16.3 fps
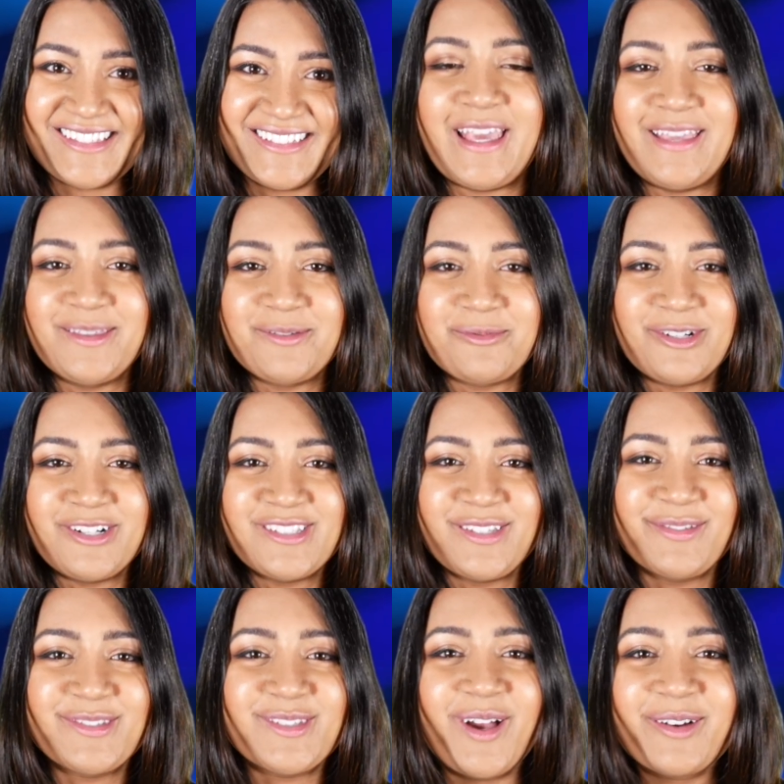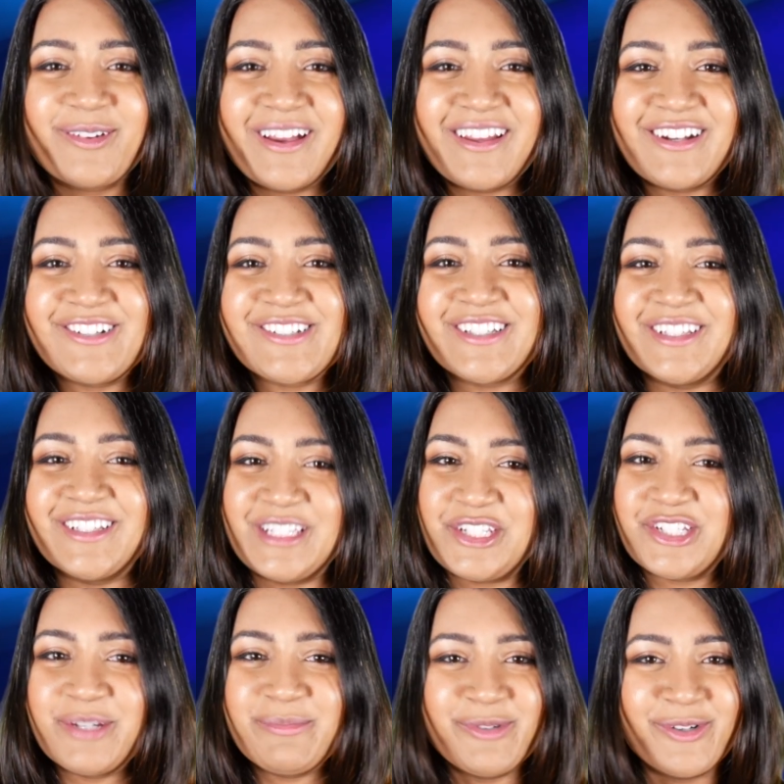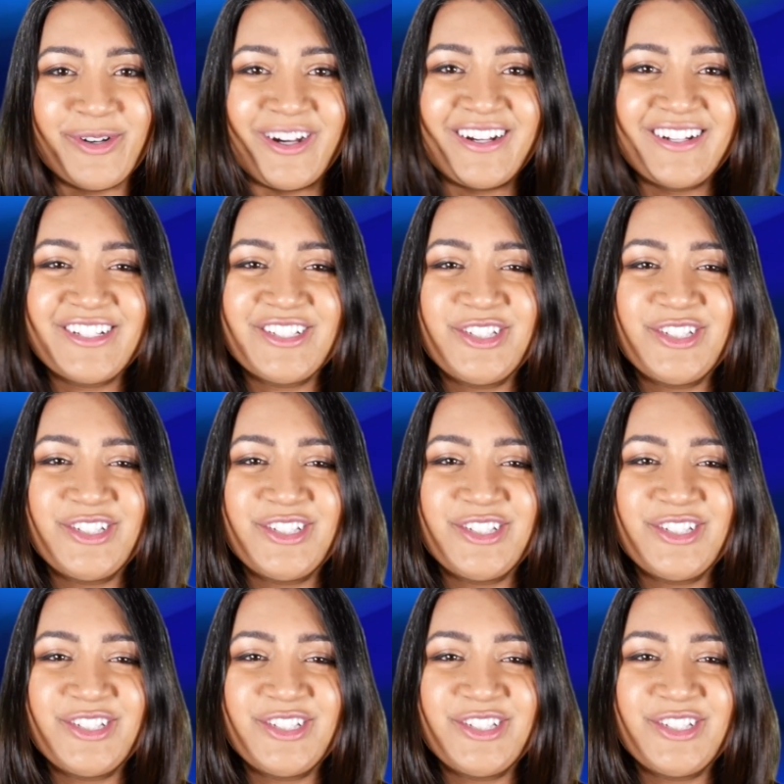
In the words of songwriters Alicia Moore,